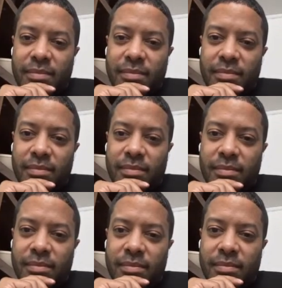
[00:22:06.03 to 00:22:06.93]

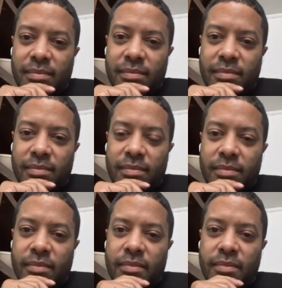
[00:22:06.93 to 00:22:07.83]

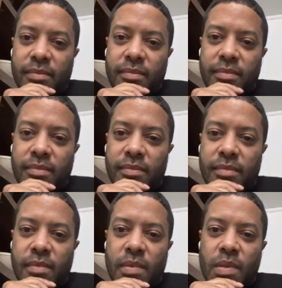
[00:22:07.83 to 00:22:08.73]

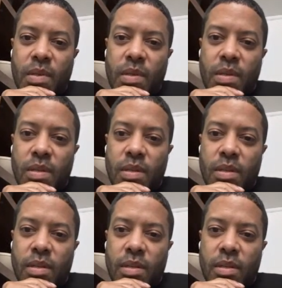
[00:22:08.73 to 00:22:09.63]

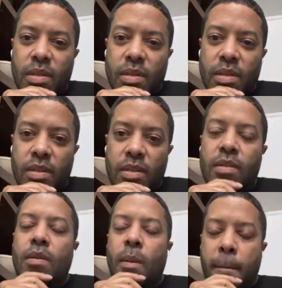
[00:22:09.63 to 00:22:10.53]

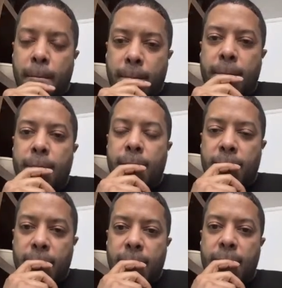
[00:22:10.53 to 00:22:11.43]

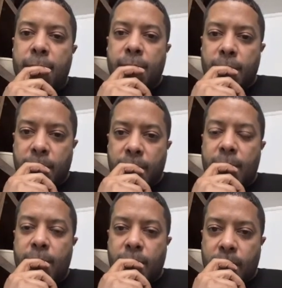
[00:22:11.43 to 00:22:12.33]

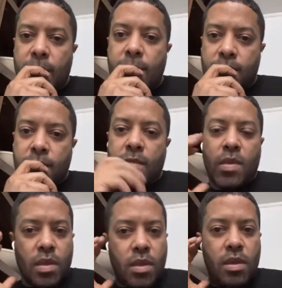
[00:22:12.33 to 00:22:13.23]

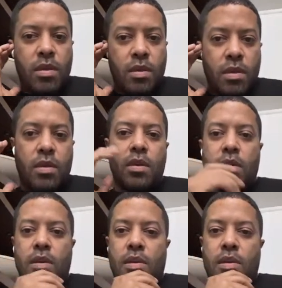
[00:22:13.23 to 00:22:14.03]
(silent)